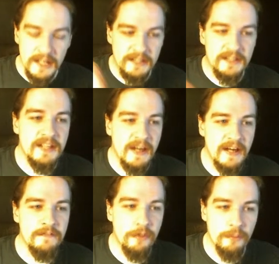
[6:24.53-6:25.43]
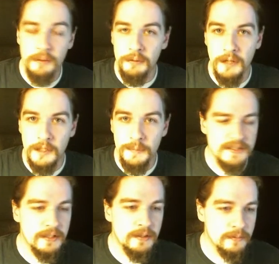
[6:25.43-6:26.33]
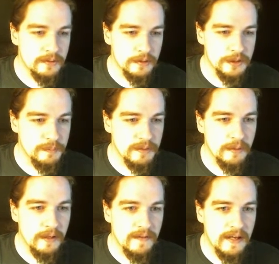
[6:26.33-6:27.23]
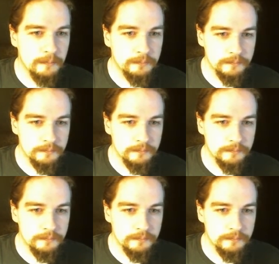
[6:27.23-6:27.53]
It does have 3 requirements though, so just be aware of that.